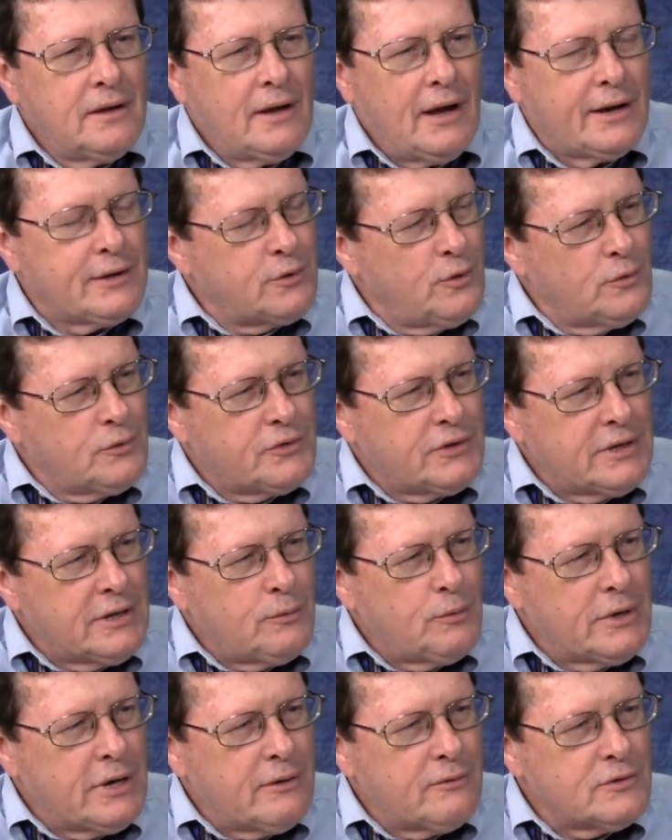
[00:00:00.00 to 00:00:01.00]
I don't think
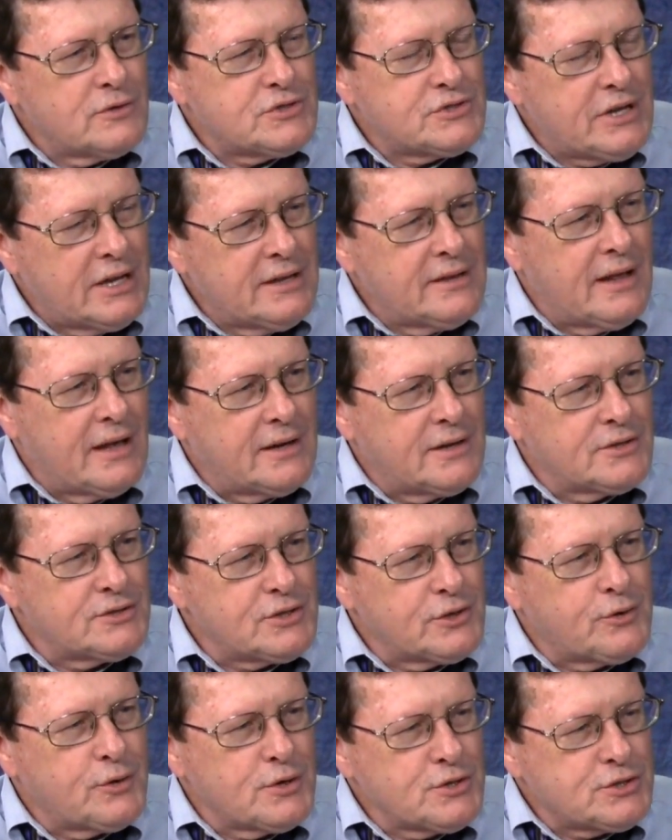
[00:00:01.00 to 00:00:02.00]
we ever say that as a
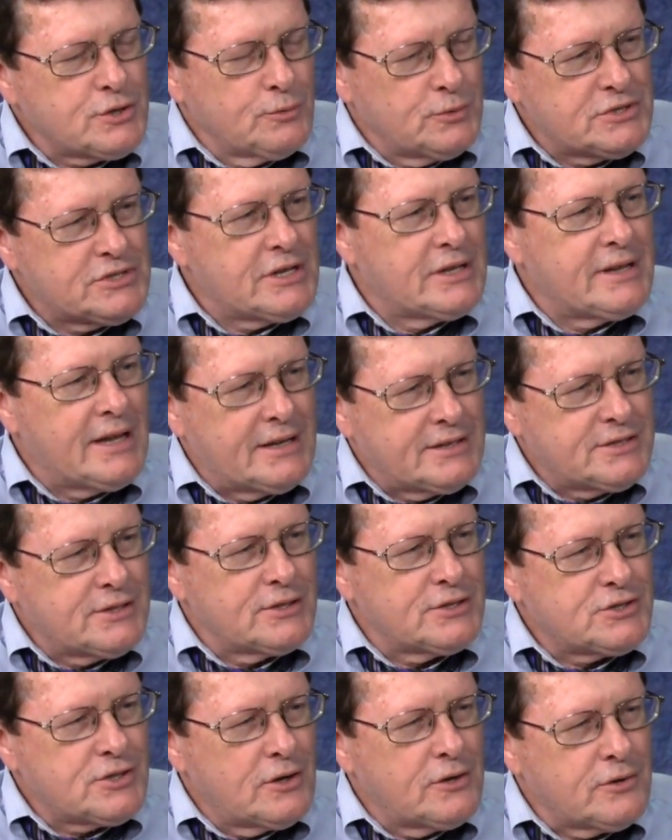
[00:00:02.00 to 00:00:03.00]
Christian. We said that to
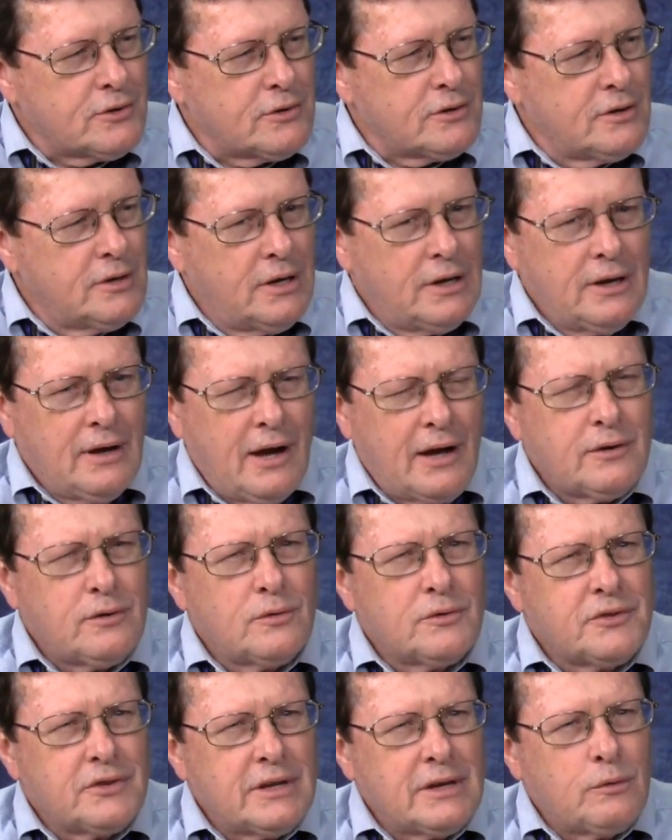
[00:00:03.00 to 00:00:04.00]
each other. Yes. I
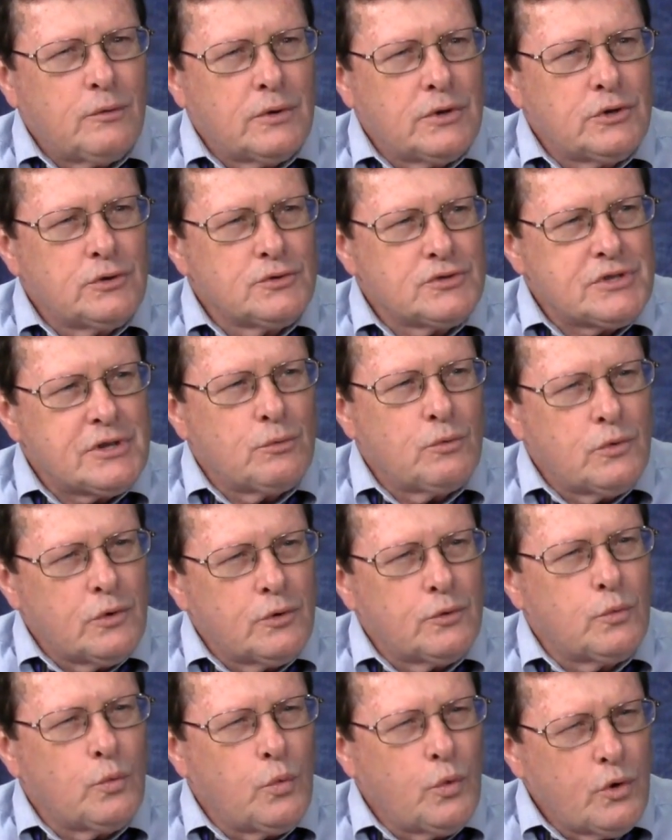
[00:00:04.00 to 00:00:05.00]
don't think we use the
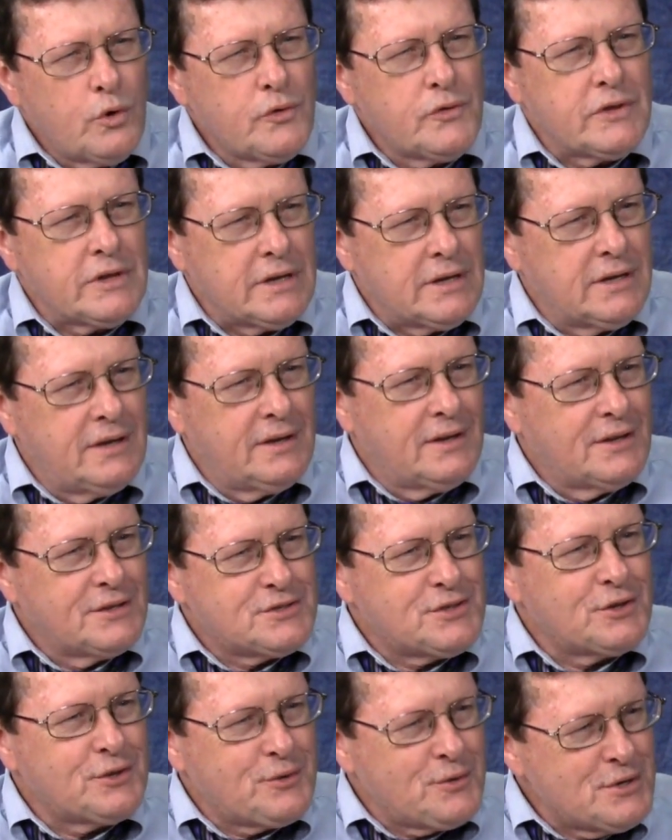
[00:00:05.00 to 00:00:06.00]
word worthy as
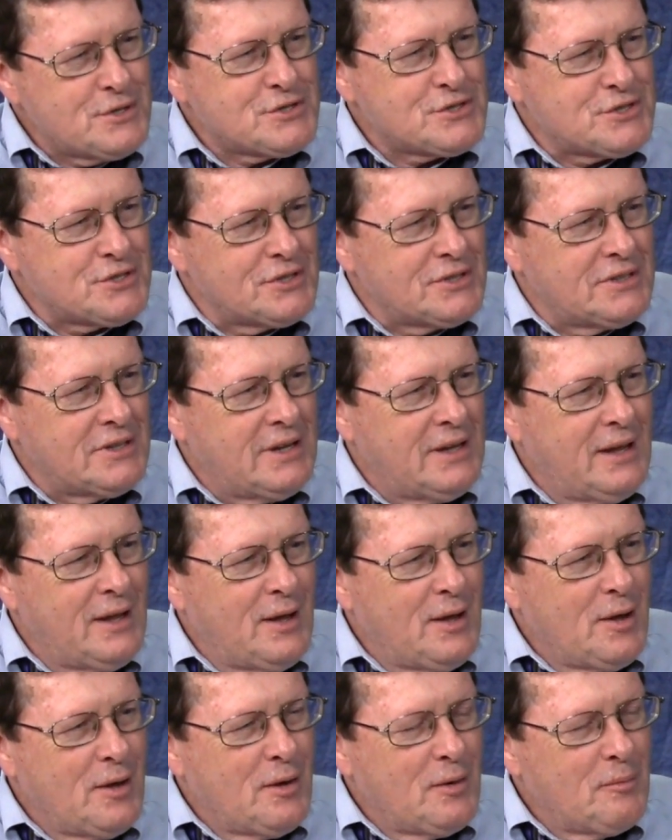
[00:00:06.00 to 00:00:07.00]
a Christian.
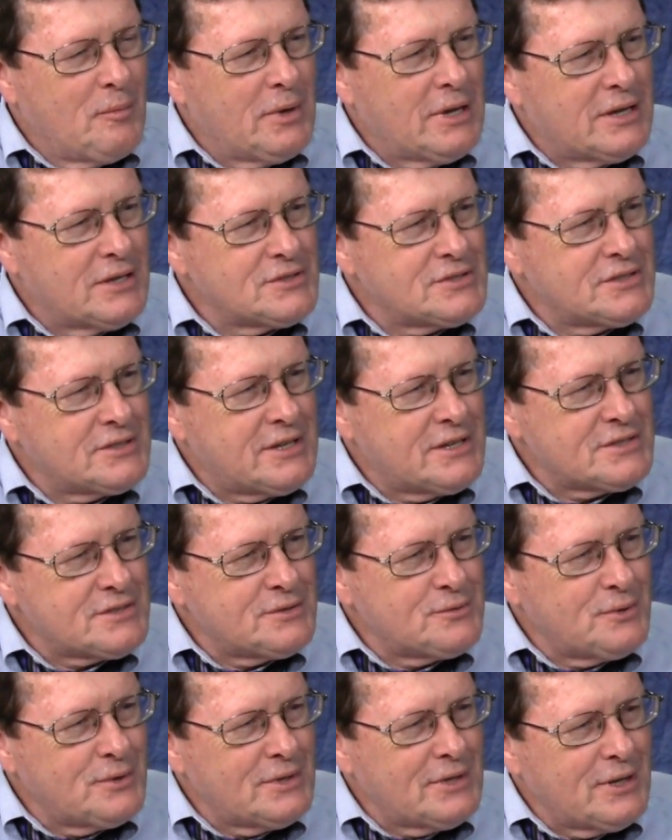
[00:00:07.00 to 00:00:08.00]
Yes. Because it
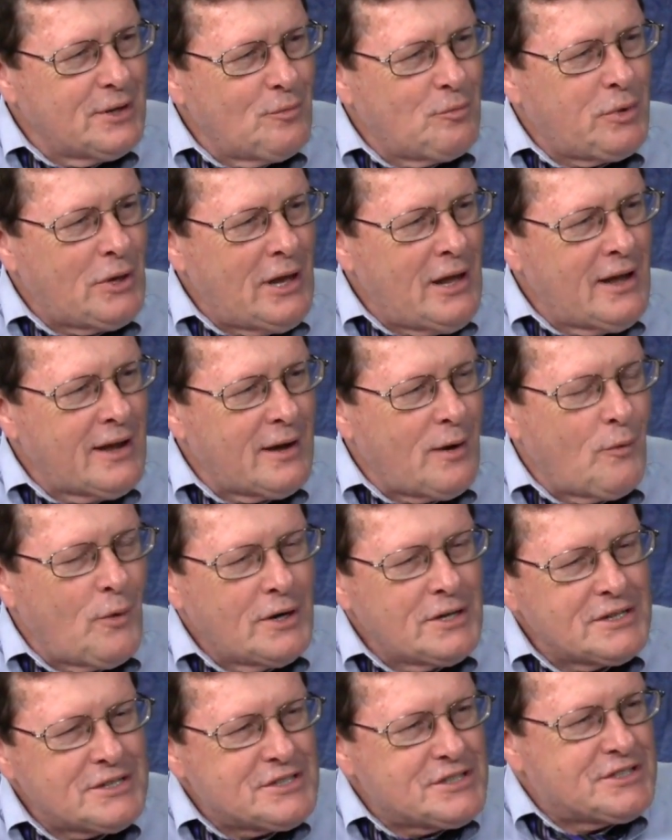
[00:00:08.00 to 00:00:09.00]
doesn't really apply. I
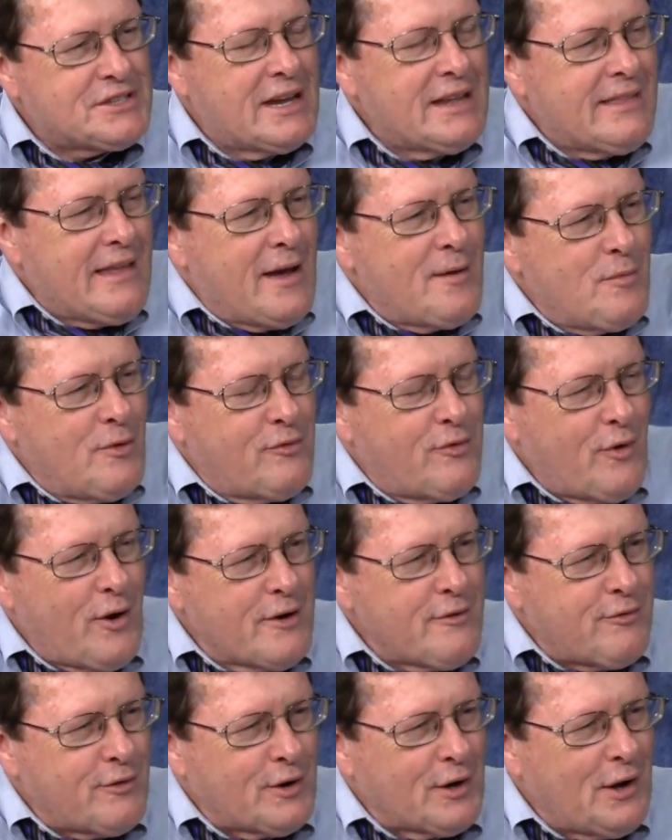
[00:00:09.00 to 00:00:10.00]
wanted to say that before I
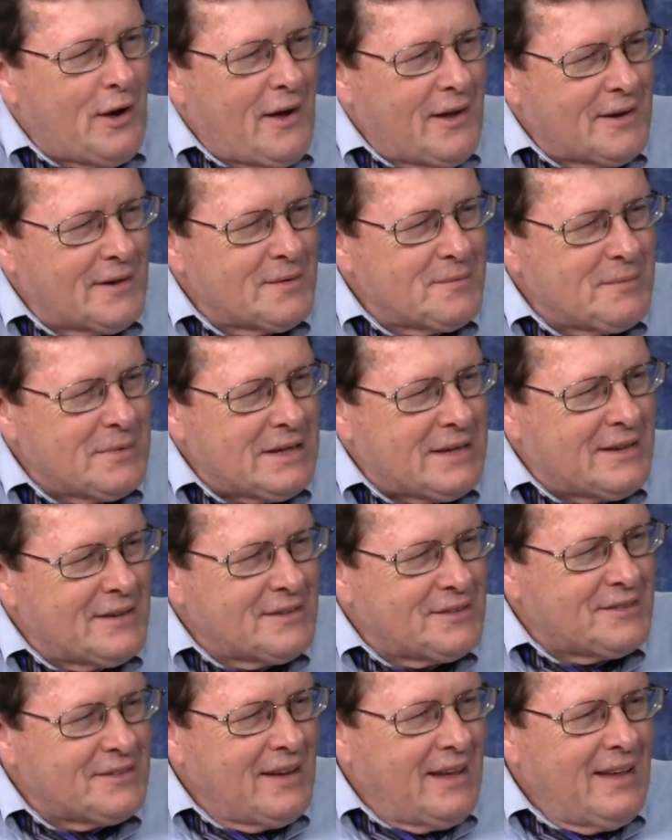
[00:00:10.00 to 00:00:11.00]
forgot it
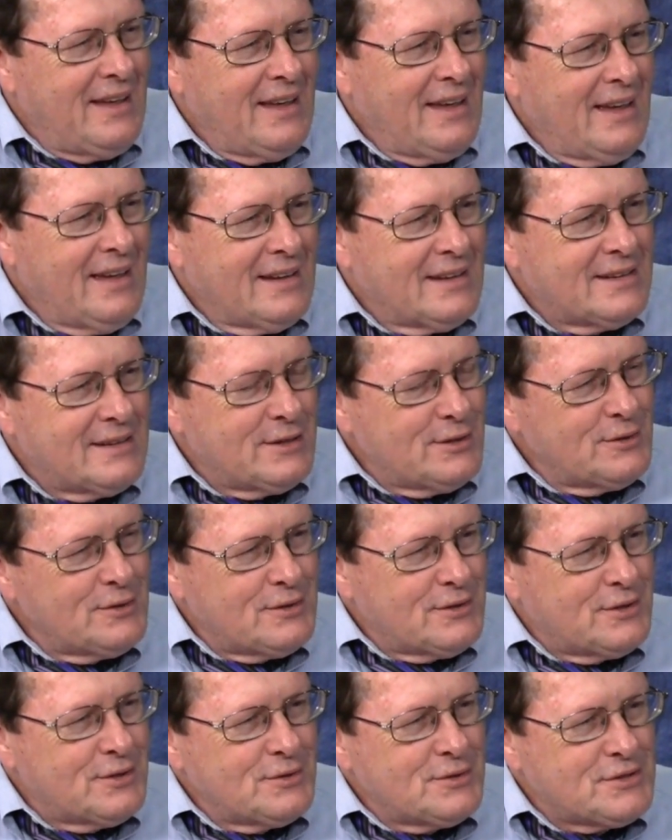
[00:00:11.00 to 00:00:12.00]
because yes. do you
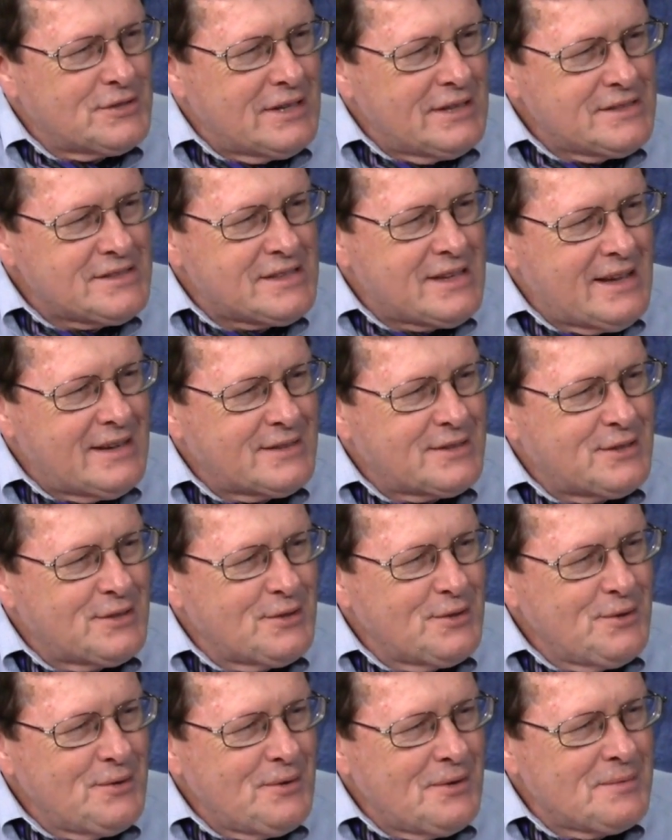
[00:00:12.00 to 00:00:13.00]
do you sense that too?